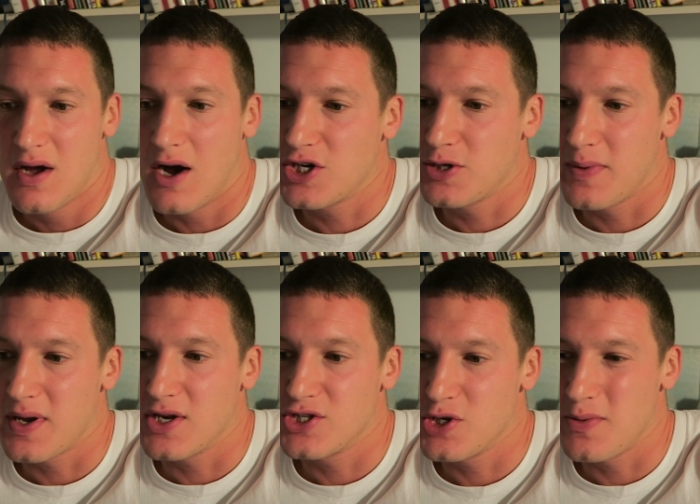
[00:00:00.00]
I should be
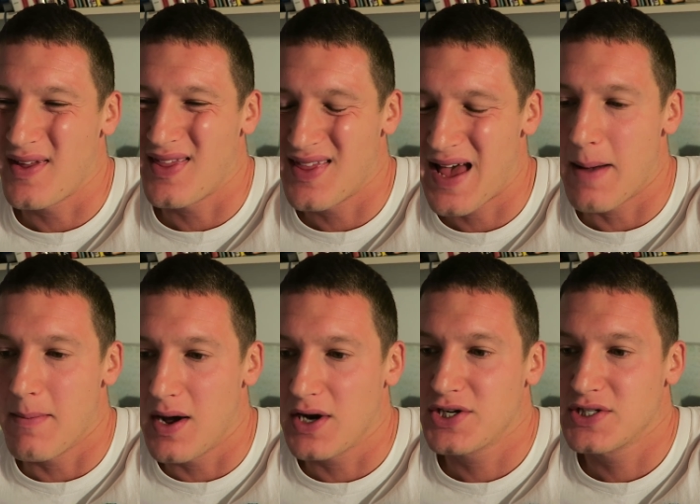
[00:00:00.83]
consuming that
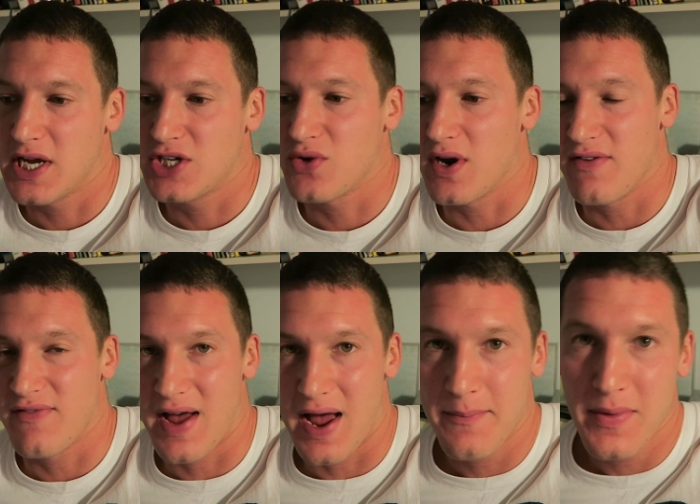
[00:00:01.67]
much saturated
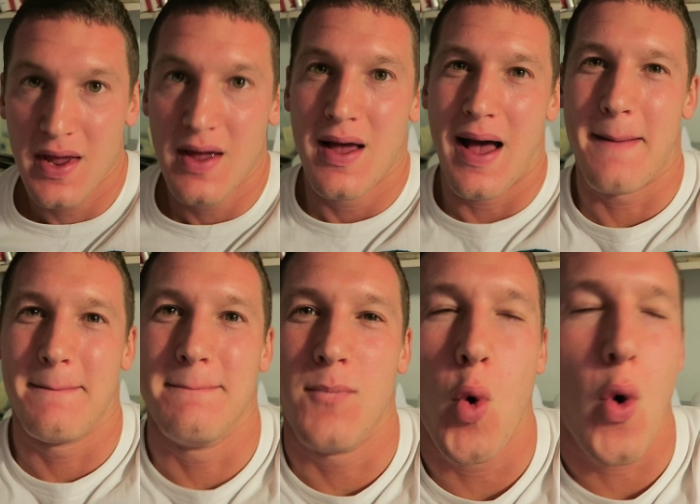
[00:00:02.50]
fat. And
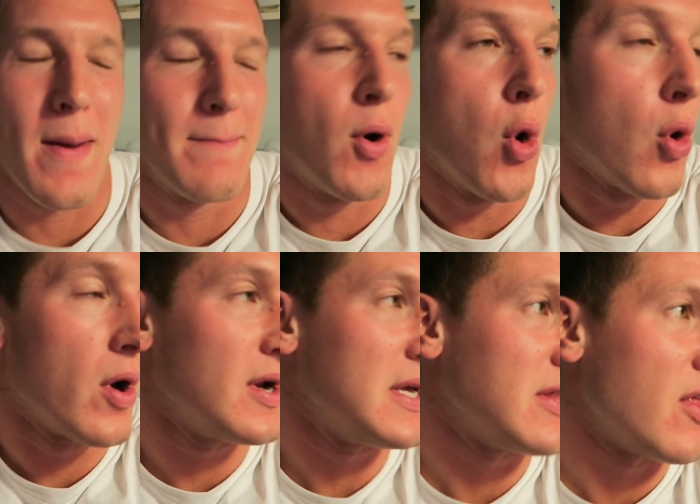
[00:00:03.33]
more
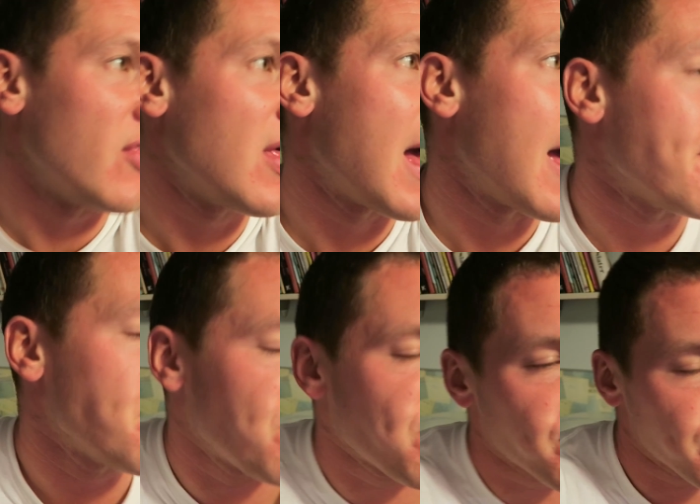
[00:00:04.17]
importantly than that,
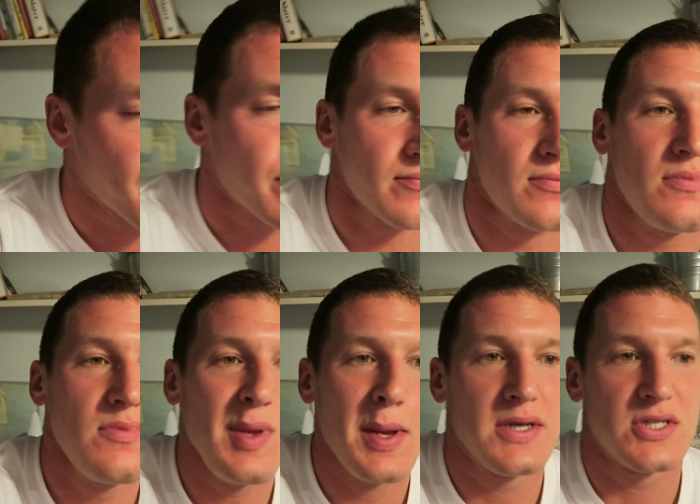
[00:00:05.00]

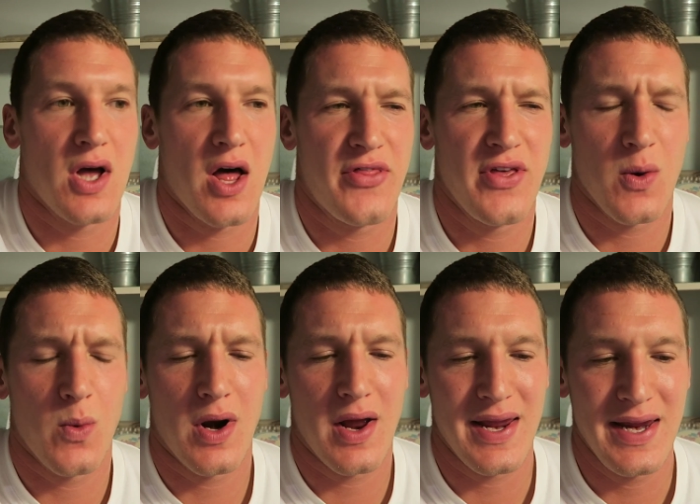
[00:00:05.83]
is that I think
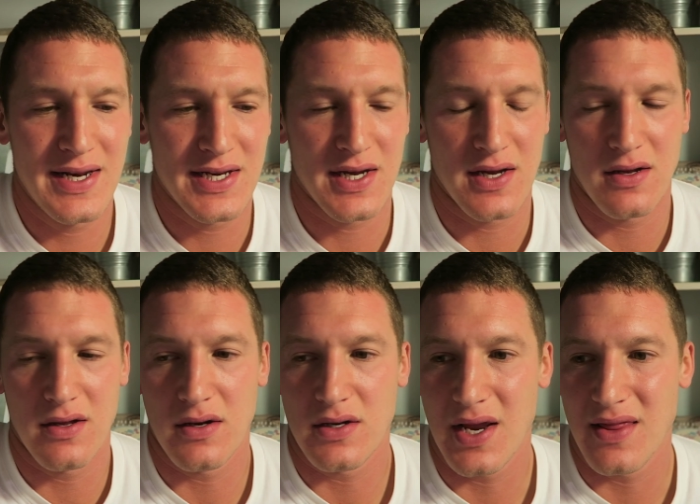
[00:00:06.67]
when I eat it,
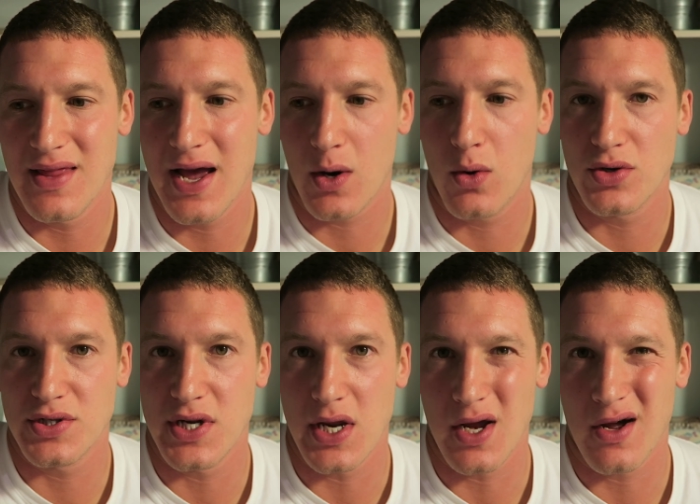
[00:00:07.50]
in that
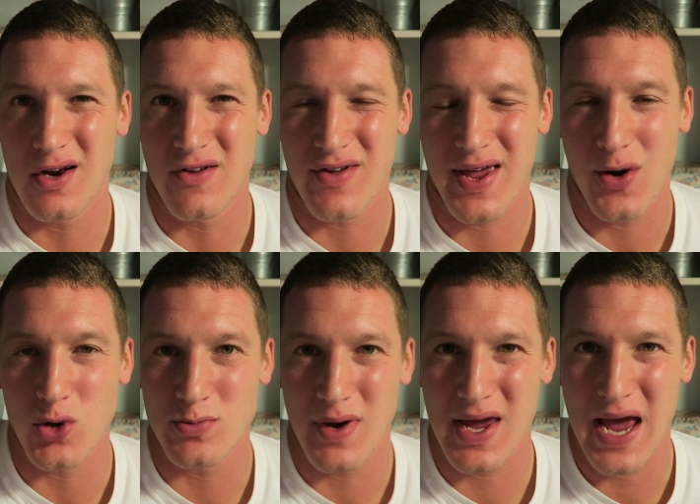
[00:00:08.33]
quantity, it kind of
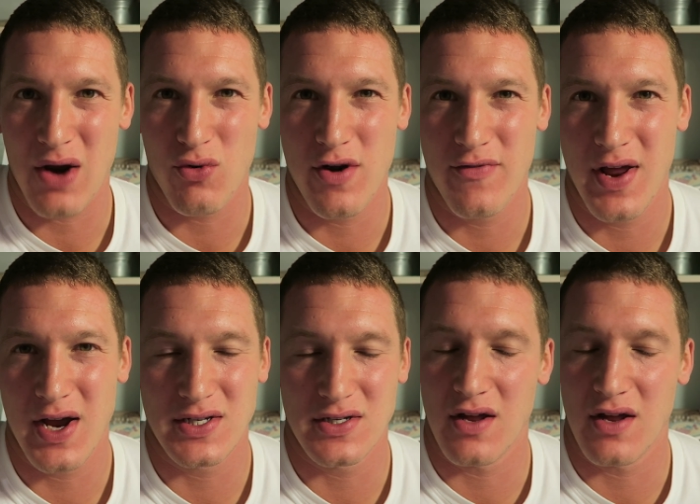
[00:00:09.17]
kills my gag reflex.